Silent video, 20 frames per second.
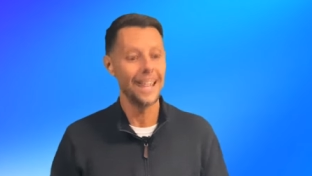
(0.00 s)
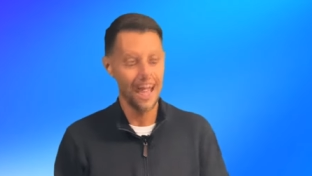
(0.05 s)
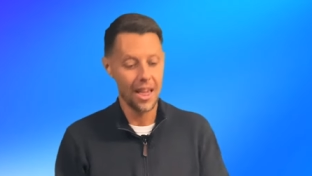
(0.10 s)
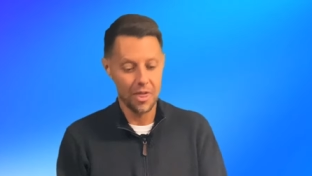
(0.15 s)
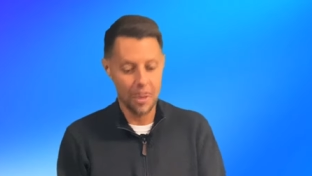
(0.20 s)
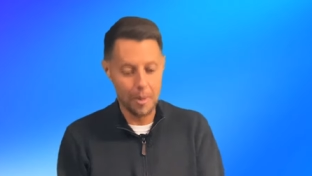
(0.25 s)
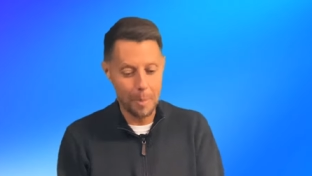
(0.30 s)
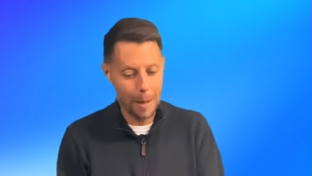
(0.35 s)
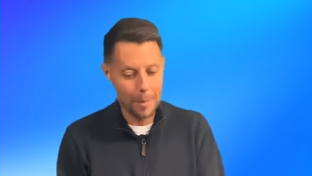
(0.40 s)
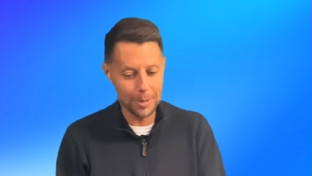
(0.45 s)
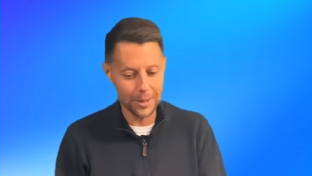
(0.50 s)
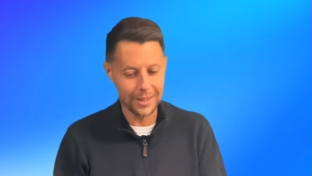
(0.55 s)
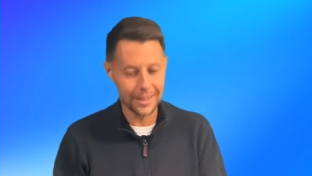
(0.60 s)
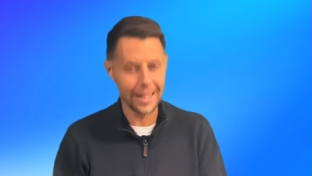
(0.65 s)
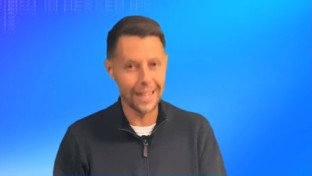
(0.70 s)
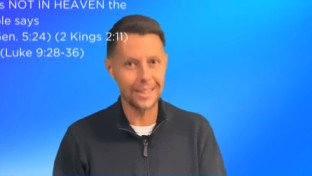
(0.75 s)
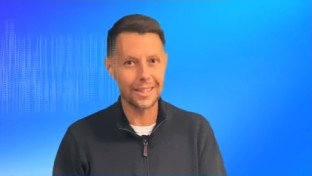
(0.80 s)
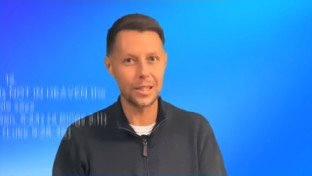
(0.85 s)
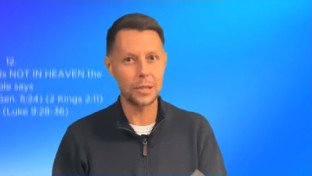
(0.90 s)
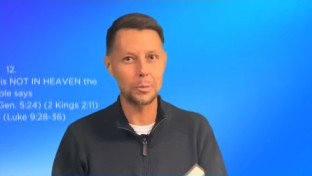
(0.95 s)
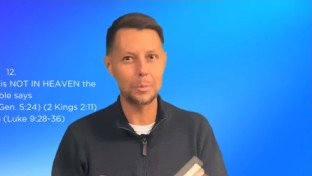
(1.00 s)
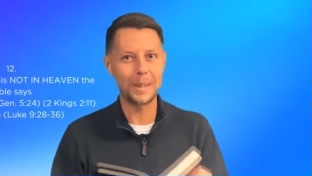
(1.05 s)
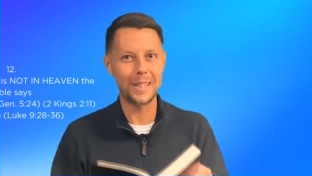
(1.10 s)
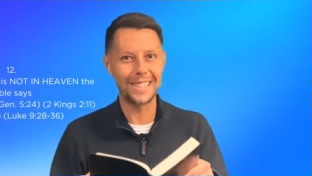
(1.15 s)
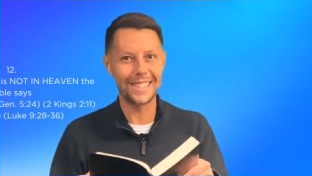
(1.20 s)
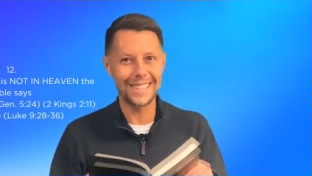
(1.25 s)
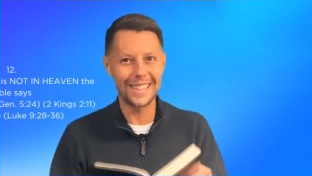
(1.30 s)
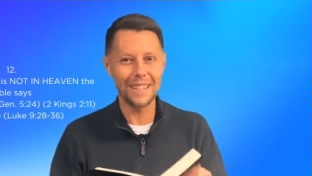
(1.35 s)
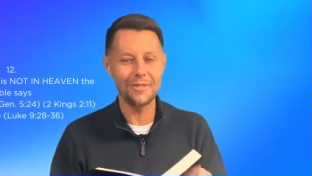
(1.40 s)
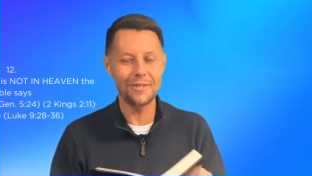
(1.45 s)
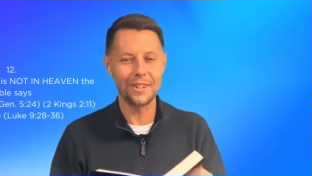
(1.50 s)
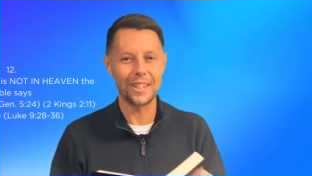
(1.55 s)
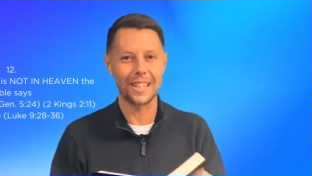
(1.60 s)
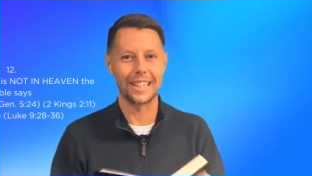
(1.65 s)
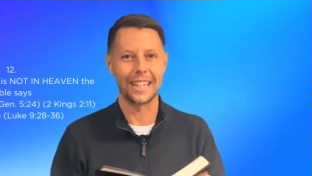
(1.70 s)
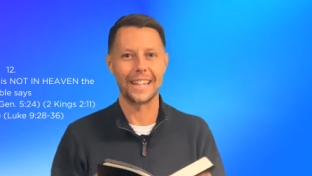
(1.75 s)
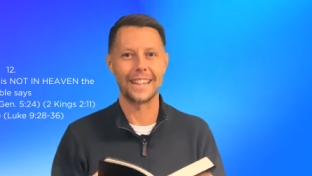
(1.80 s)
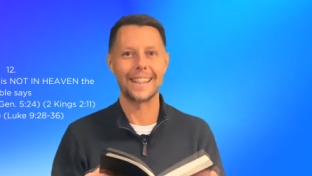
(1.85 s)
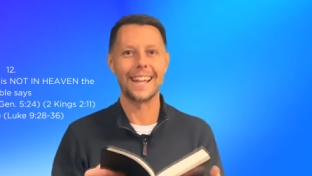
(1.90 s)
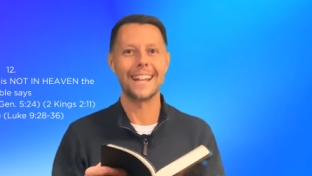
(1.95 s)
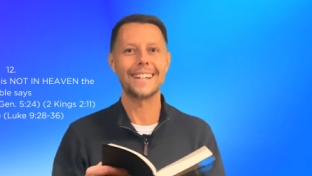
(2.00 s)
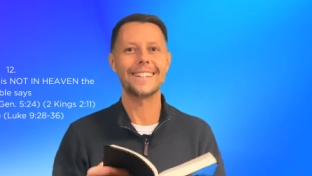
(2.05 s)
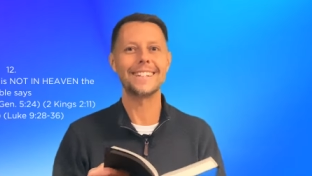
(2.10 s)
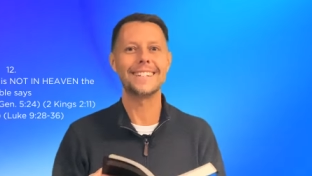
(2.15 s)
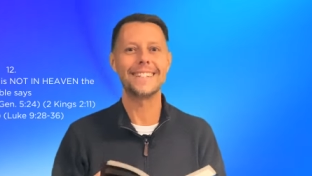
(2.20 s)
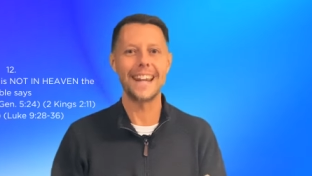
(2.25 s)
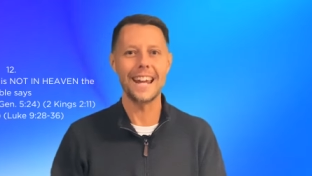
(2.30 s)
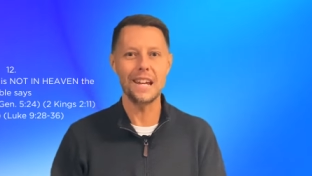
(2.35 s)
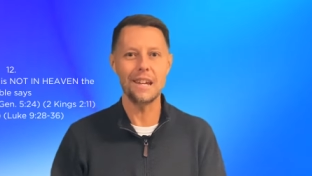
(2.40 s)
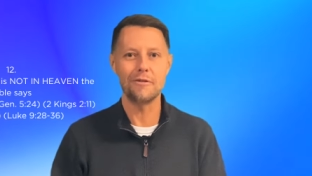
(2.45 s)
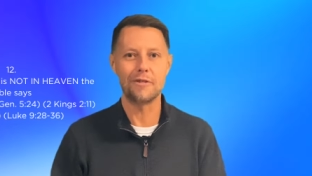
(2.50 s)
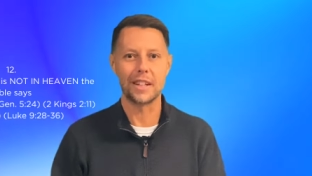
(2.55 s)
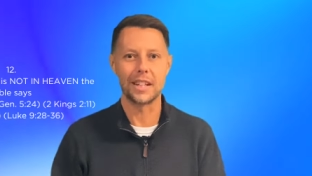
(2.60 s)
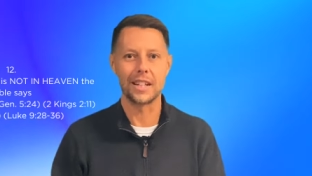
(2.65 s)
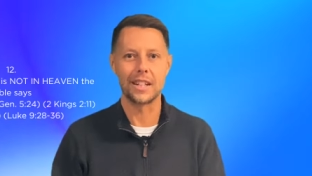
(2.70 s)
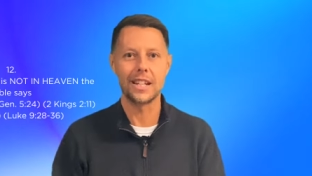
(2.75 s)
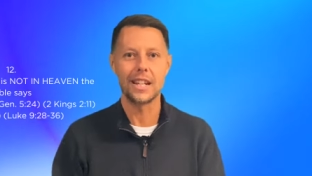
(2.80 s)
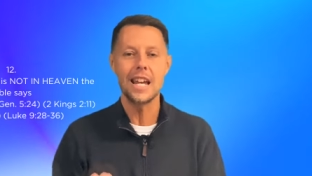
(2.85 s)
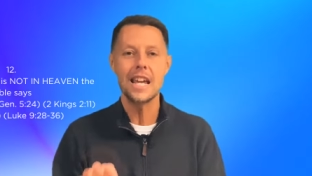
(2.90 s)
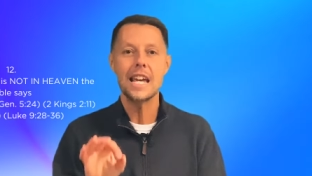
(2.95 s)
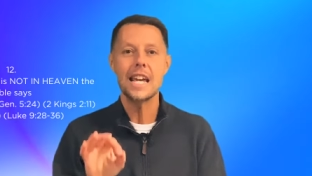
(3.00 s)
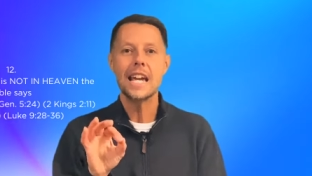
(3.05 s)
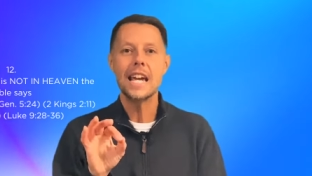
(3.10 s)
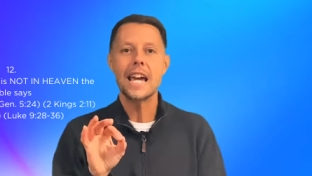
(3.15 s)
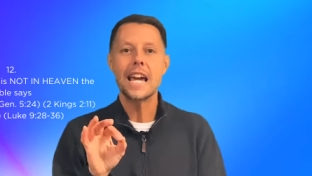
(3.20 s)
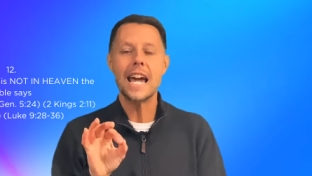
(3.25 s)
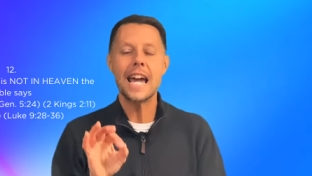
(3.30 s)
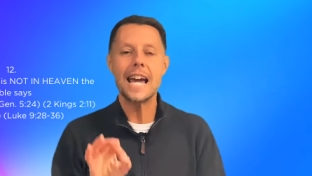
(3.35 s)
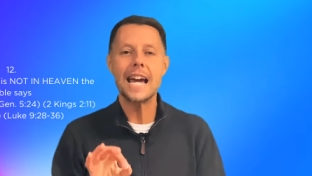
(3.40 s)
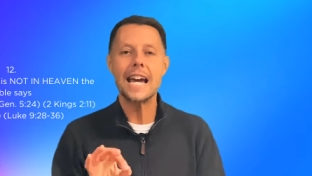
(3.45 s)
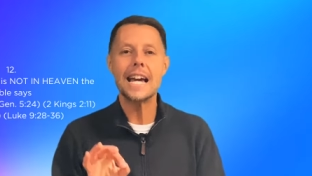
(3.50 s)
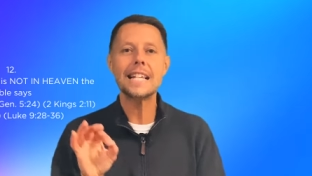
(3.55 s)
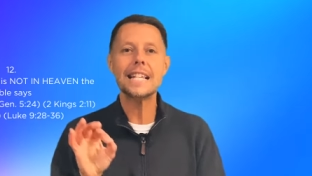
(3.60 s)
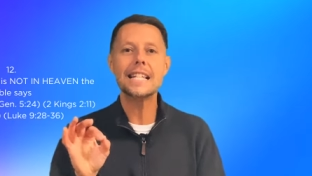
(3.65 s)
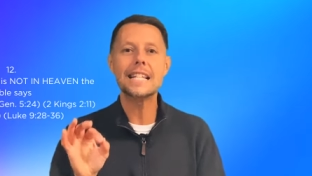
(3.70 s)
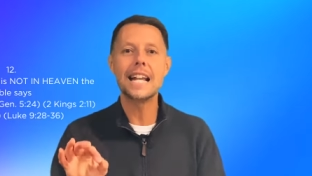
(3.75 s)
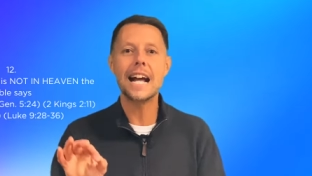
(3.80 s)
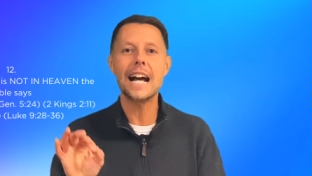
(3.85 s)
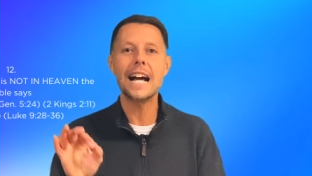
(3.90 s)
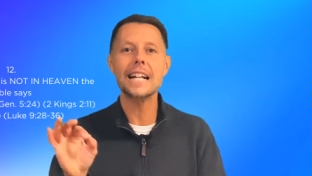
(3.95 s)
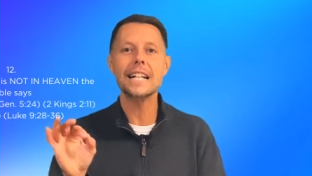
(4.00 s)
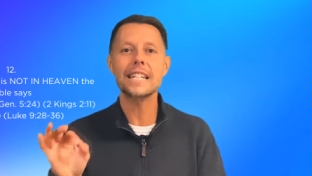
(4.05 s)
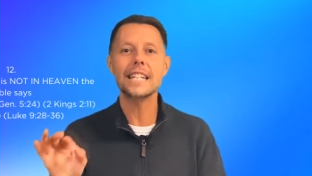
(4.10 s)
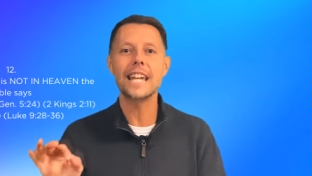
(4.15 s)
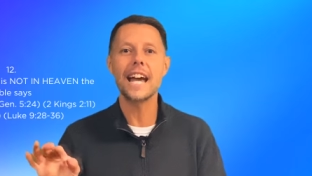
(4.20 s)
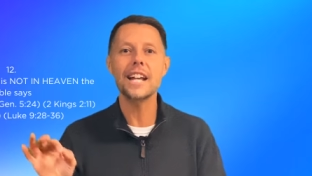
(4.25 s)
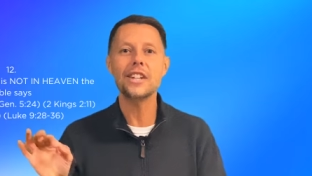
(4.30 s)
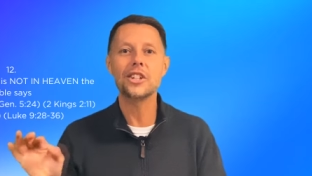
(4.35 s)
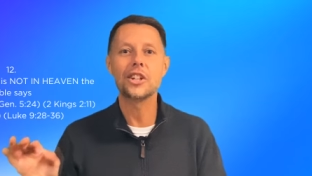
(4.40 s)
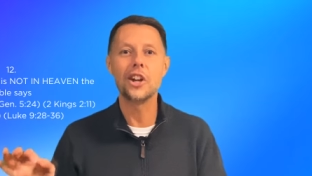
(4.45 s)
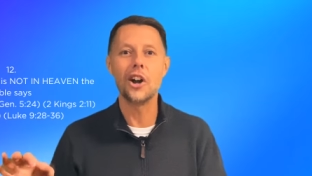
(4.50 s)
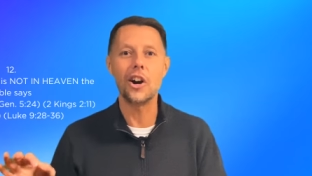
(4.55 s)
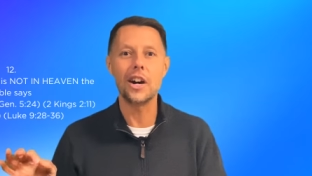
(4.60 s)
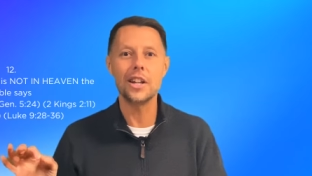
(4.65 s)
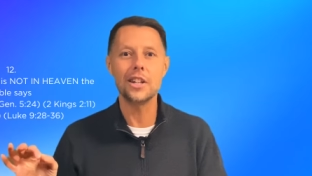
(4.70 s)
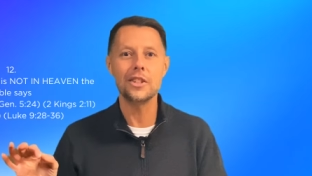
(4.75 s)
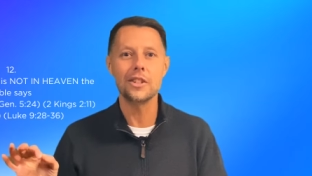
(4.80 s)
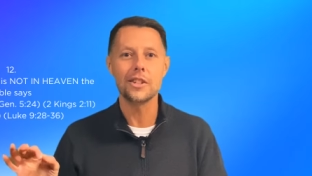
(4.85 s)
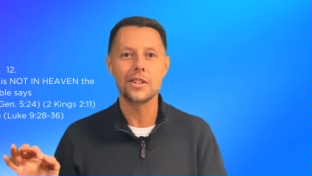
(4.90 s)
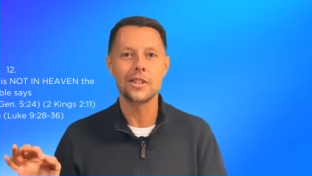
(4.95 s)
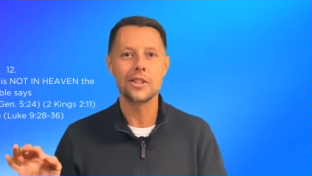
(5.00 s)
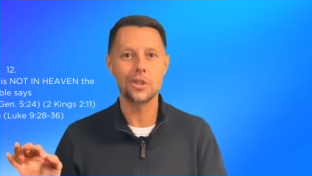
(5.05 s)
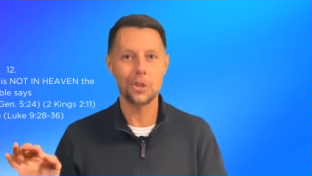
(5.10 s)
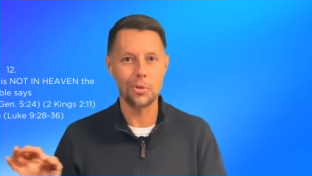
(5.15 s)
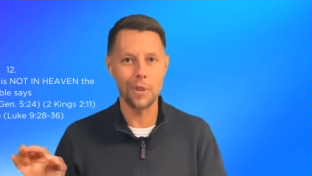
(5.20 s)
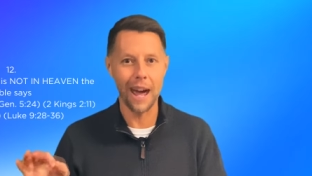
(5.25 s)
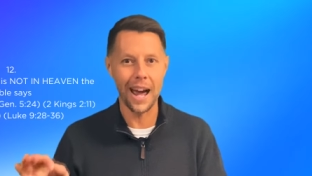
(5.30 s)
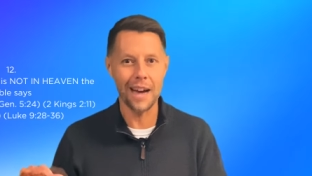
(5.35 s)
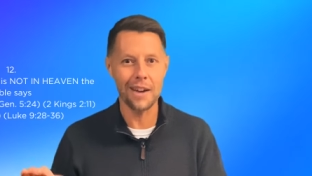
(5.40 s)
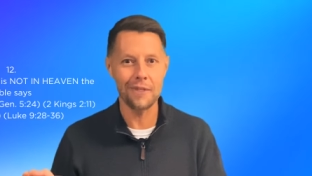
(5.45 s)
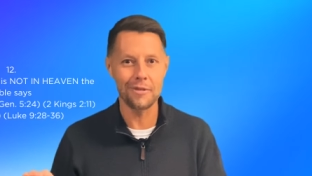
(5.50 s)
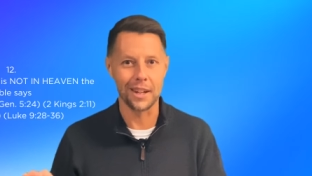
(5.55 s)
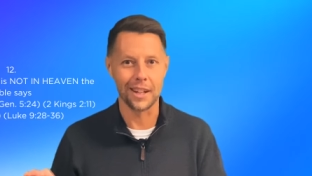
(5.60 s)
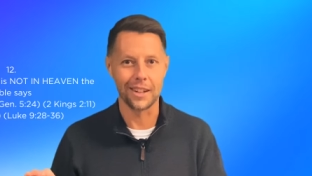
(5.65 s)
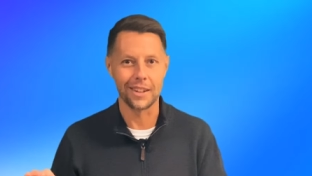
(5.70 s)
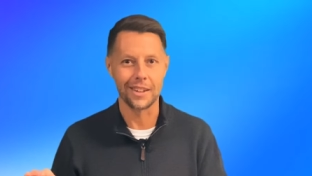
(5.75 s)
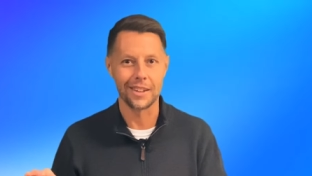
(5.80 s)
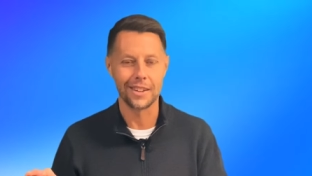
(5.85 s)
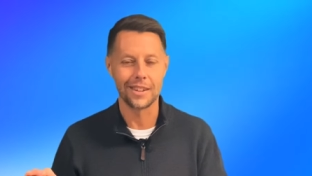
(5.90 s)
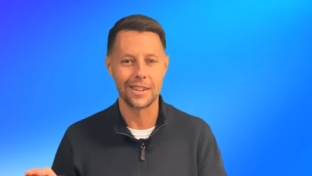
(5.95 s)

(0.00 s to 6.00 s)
The Bible says specifically that David has not yet gone to heaven.